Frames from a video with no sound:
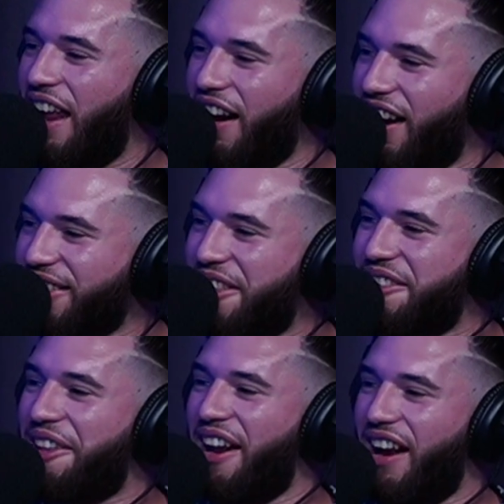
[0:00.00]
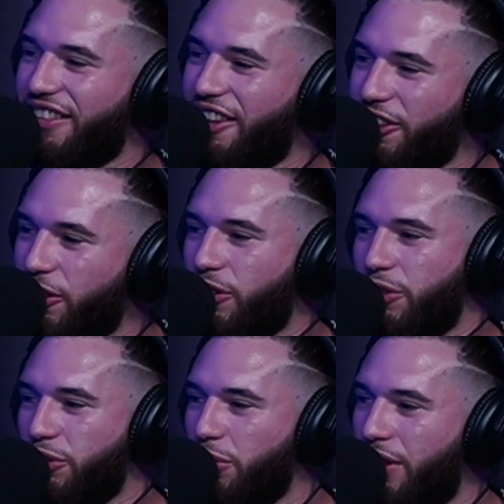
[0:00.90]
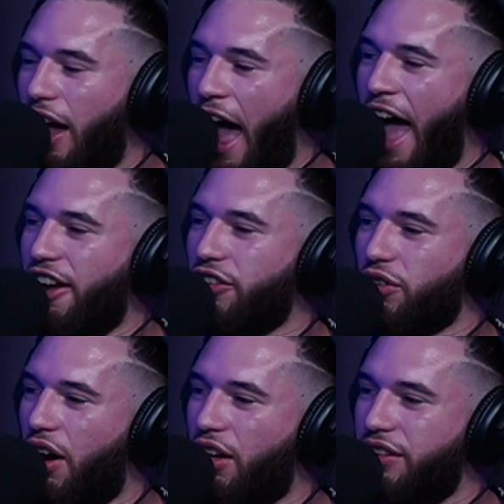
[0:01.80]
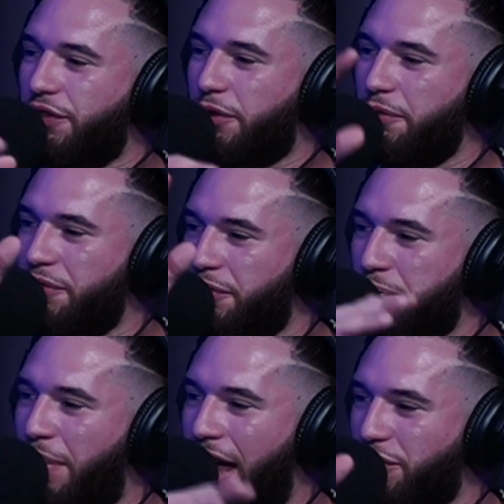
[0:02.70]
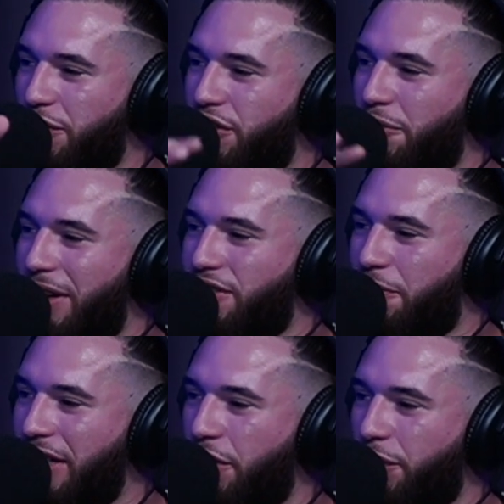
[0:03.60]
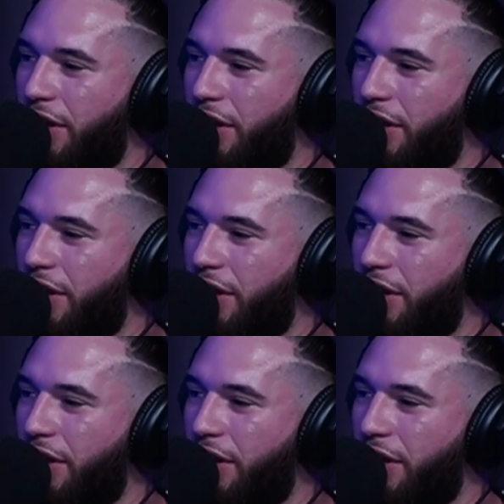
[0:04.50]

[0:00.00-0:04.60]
then I like then I like that you, you, do that. I also call different past ranges of myself by